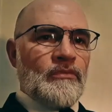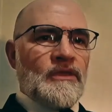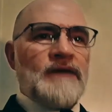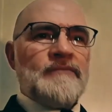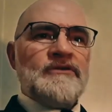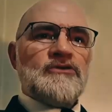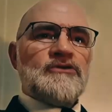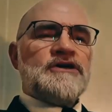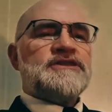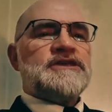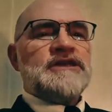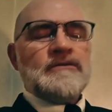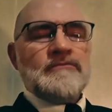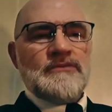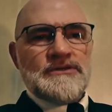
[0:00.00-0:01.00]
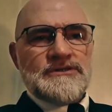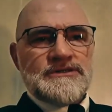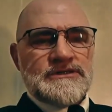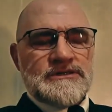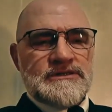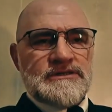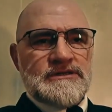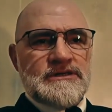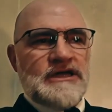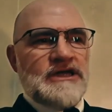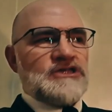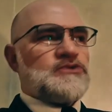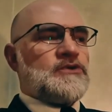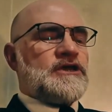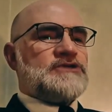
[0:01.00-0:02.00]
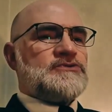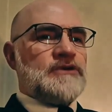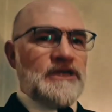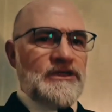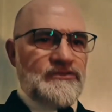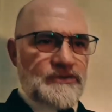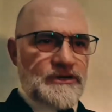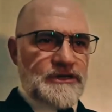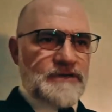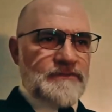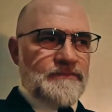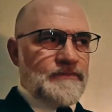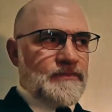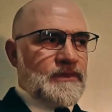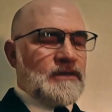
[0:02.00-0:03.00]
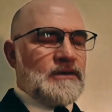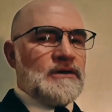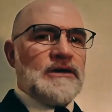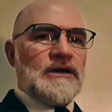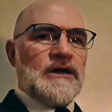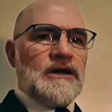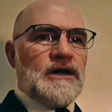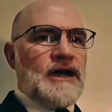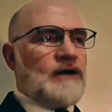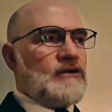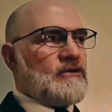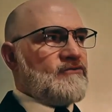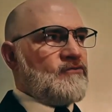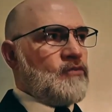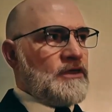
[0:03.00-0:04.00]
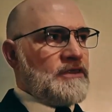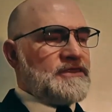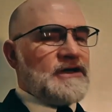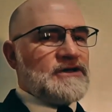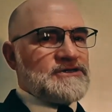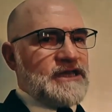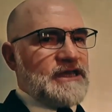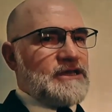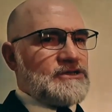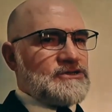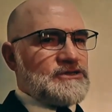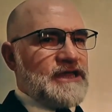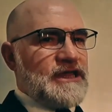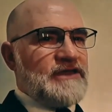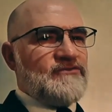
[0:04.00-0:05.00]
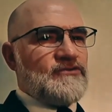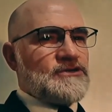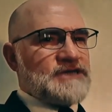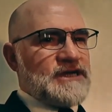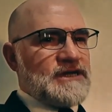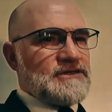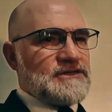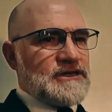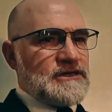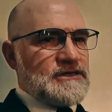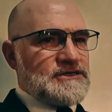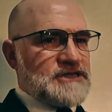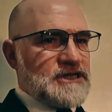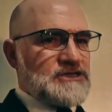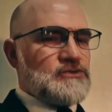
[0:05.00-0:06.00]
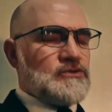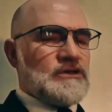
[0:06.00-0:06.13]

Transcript: I mean, look at the numbers. In 2023, out of 1,884 child sexual